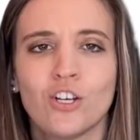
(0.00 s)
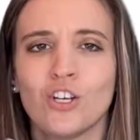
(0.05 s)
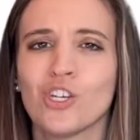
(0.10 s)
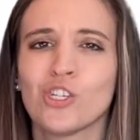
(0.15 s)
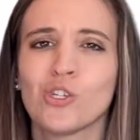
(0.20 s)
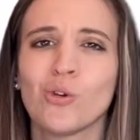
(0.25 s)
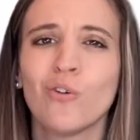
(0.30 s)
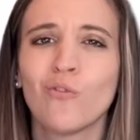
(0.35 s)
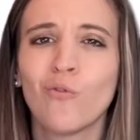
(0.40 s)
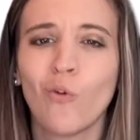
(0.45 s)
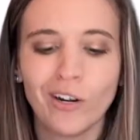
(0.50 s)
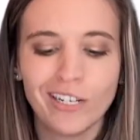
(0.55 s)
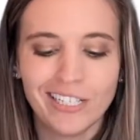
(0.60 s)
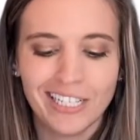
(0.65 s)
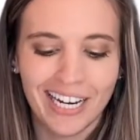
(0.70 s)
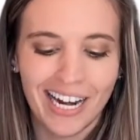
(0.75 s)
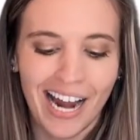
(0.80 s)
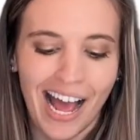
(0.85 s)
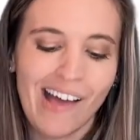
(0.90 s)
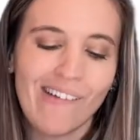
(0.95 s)
So in
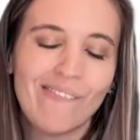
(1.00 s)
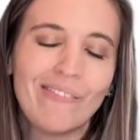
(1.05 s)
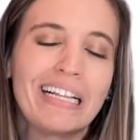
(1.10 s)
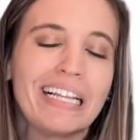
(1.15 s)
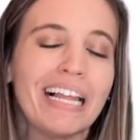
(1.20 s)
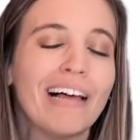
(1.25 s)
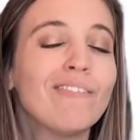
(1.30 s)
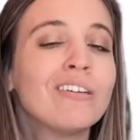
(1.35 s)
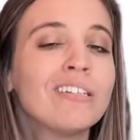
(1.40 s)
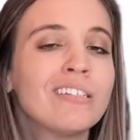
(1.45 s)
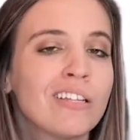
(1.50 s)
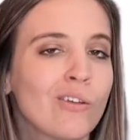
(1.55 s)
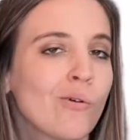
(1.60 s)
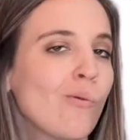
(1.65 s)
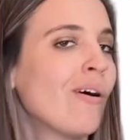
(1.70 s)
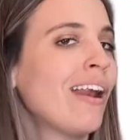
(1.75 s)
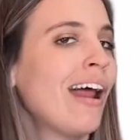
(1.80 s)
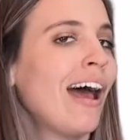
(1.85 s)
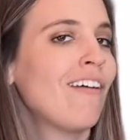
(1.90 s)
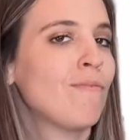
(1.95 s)
14, I have 11 to the
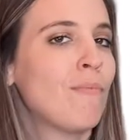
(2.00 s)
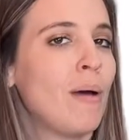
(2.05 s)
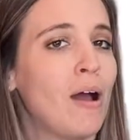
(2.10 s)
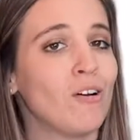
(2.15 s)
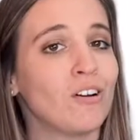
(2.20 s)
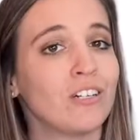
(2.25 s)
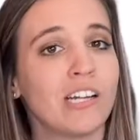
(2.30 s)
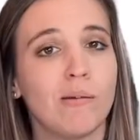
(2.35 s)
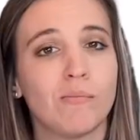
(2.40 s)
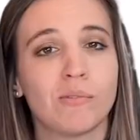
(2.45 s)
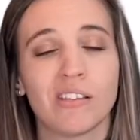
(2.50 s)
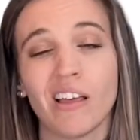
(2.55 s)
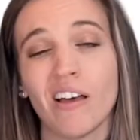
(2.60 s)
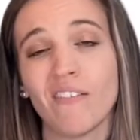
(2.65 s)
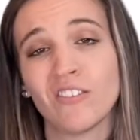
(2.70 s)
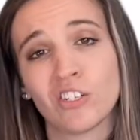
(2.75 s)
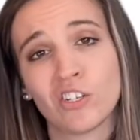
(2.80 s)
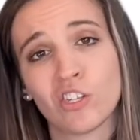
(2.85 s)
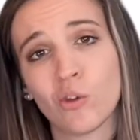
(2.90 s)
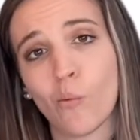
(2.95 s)
1 half power times
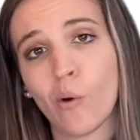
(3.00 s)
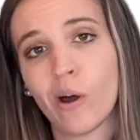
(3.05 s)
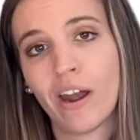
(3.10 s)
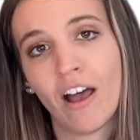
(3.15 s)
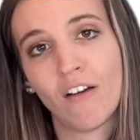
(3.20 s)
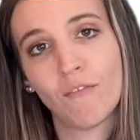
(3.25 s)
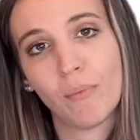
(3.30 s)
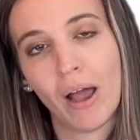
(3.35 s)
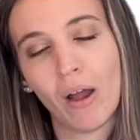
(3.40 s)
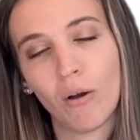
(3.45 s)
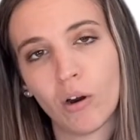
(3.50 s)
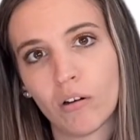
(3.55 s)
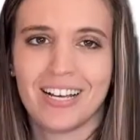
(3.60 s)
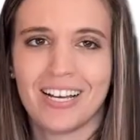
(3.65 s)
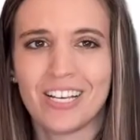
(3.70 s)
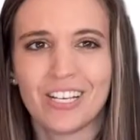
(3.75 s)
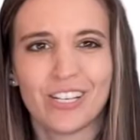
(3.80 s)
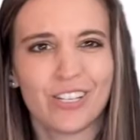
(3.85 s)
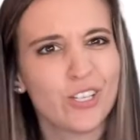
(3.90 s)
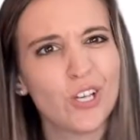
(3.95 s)
11 to the 1 half power.
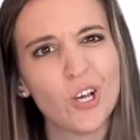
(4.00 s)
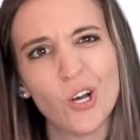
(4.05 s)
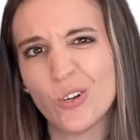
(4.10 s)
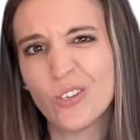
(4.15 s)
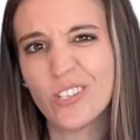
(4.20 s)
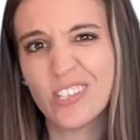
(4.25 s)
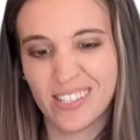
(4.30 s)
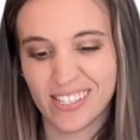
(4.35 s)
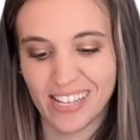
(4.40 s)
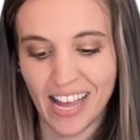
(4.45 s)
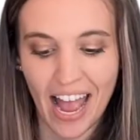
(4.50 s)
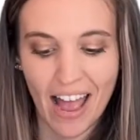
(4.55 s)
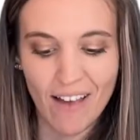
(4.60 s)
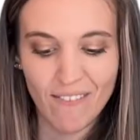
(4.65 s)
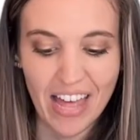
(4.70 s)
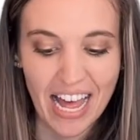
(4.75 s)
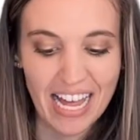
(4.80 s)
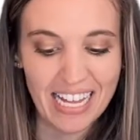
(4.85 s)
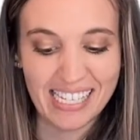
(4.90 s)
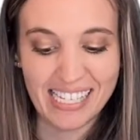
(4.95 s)
So since I have
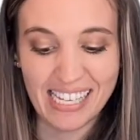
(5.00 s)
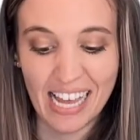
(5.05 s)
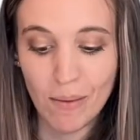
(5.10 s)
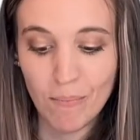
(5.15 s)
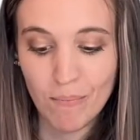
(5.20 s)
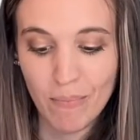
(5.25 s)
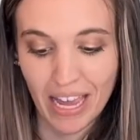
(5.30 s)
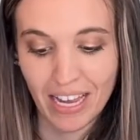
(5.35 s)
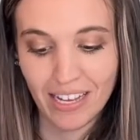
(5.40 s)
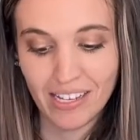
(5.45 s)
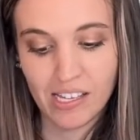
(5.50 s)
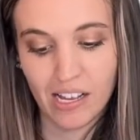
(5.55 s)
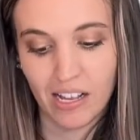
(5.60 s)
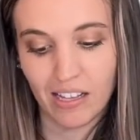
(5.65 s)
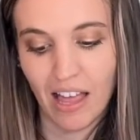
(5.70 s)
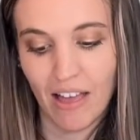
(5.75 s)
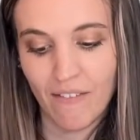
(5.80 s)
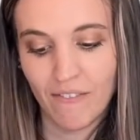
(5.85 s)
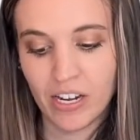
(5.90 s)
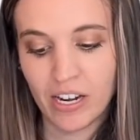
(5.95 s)
that same base,
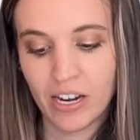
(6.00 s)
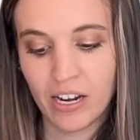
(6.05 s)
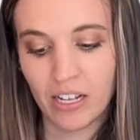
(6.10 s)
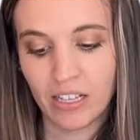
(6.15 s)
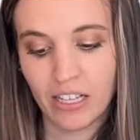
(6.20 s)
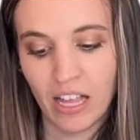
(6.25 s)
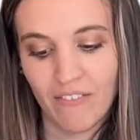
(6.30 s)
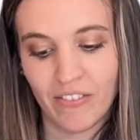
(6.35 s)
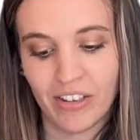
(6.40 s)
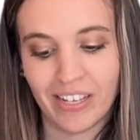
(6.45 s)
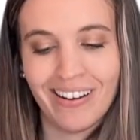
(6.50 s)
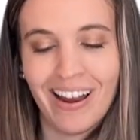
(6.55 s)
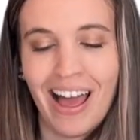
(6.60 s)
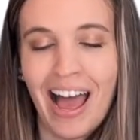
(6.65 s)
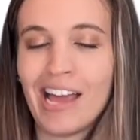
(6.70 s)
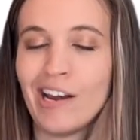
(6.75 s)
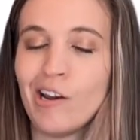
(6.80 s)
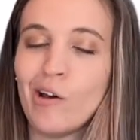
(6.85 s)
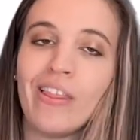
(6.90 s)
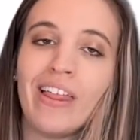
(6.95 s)
11 and 11,
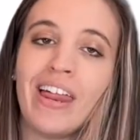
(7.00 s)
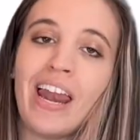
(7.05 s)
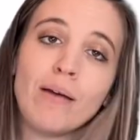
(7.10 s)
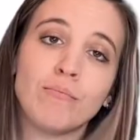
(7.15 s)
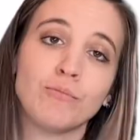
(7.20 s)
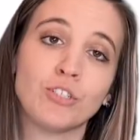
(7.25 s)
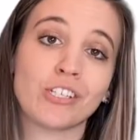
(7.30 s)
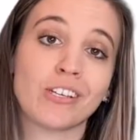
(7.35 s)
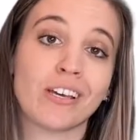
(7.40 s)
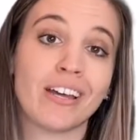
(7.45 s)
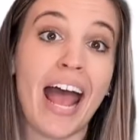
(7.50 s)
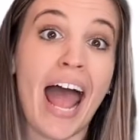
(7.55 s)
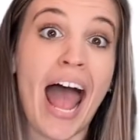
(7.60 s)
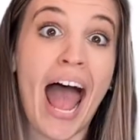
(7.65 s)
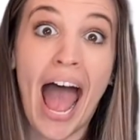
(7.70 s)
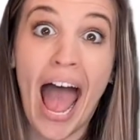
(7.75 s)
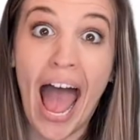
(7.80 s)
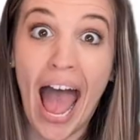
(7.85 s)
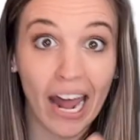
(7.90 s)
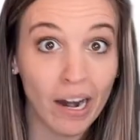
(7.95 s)
I know that I'm just going to
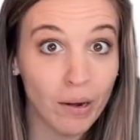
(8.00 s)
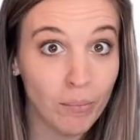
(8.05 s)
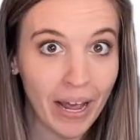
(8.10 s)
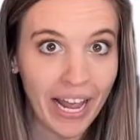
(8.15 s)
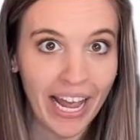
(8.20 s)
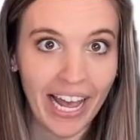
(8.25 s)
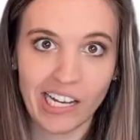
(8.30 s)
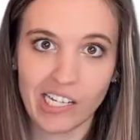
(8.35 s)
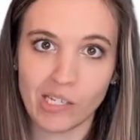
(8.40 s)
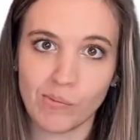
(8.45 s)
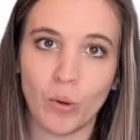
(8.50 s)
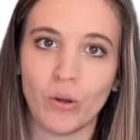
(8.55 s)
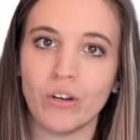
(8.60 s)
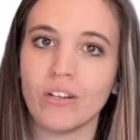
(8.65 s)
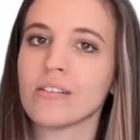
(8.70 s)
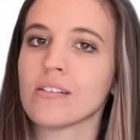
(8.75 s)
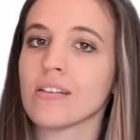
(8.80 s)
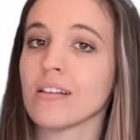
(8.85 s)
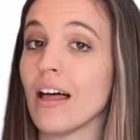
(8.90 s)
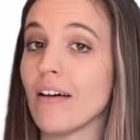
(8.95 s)
add my
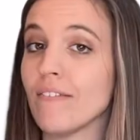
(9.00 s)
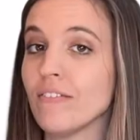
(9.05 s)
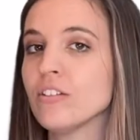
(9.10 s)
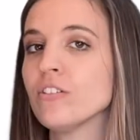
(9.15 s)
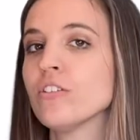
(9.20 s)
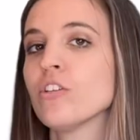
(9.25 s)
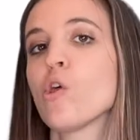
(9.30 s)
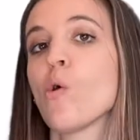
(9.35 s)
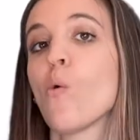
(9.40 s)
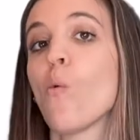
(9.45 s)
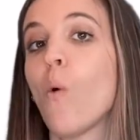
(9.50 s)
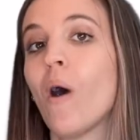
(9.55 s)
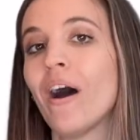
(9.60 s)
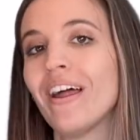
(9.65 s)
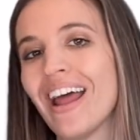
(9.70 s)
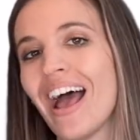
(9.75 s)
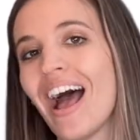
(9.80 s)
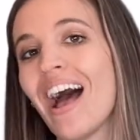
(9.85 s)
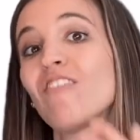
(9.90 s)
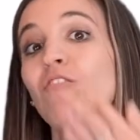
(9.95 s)
exponents, 11 to the
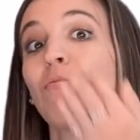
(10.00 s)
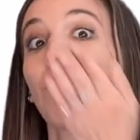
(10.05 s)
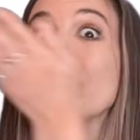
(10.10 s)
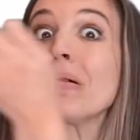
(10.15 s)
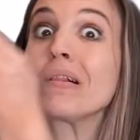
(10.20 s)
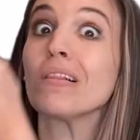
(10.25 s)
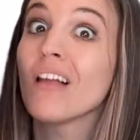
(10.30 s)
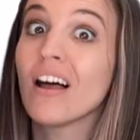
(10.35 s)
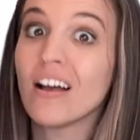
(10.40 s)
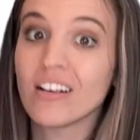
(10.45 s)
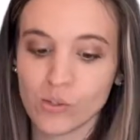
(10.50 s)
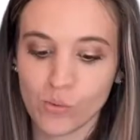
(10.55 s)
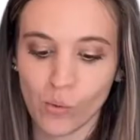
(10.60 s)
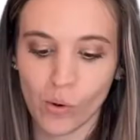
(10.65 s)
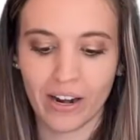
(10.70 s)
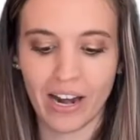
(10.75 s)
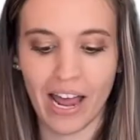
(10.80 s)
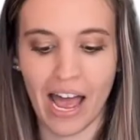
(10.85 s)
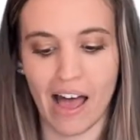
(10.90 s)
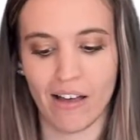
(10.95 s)
1 half plus
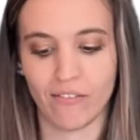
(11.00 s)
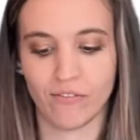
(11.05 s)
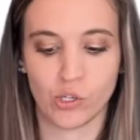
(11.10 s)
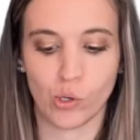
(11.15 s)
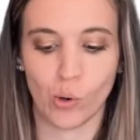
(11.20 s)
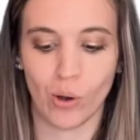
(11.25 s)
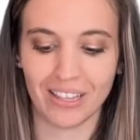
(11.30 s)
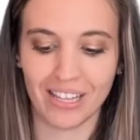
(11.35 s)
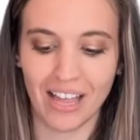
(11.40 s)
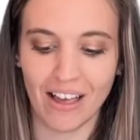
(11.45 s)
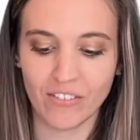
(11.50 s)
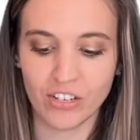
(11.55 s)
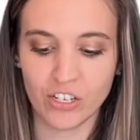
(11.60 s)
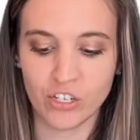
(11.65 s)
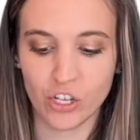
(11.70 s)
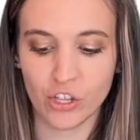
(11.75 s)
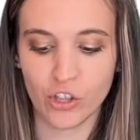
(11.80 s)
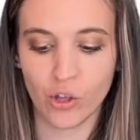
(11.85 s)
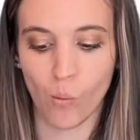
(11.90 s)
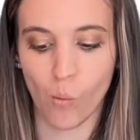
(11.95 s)
1 half, so 11
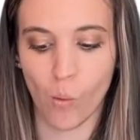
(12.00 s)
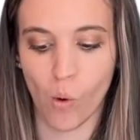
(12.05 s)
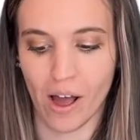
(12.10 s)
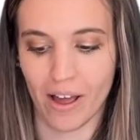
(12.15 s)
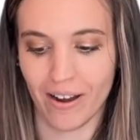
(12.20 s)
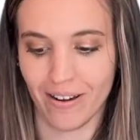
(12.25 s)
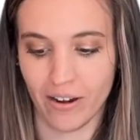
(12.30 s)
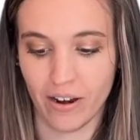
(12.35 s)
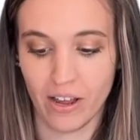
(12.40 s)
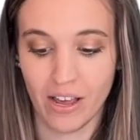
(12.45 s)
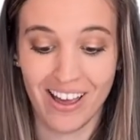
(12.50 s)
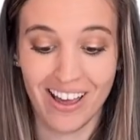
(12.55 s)
to the 1.